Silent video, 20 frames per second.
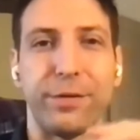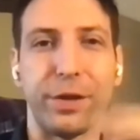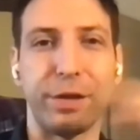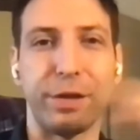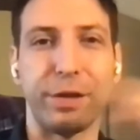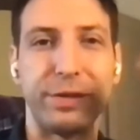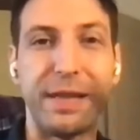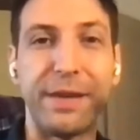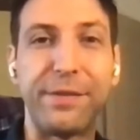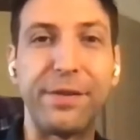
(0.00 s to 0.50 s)

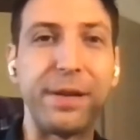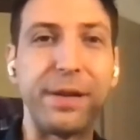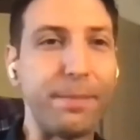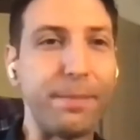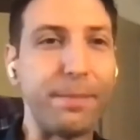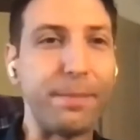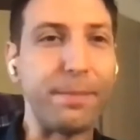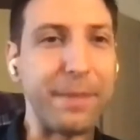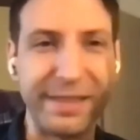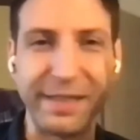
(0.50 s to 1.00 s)
versus
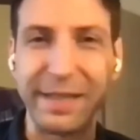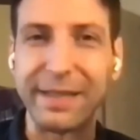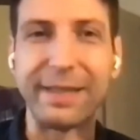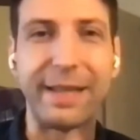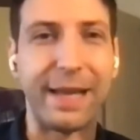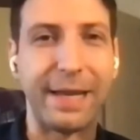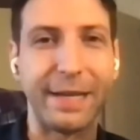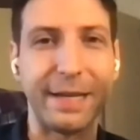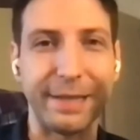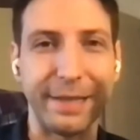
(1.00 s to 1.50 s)
even missing
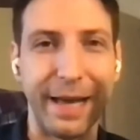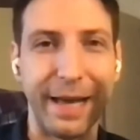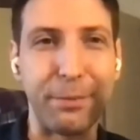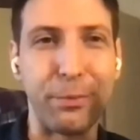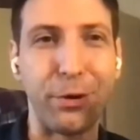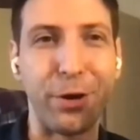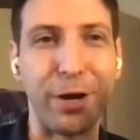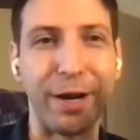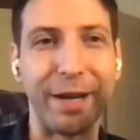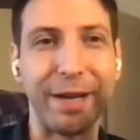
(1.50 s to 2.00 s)
data type
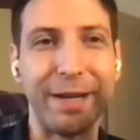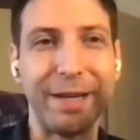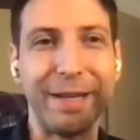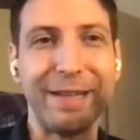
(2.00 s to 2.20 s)
work,